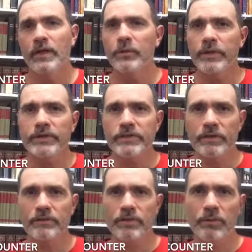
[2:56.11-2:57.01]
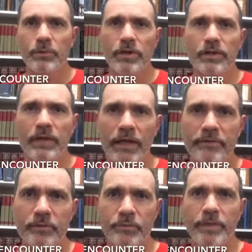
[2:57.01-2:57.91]
Uh, we just don't know what our
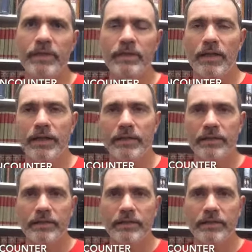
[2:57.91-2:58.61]
lives will be like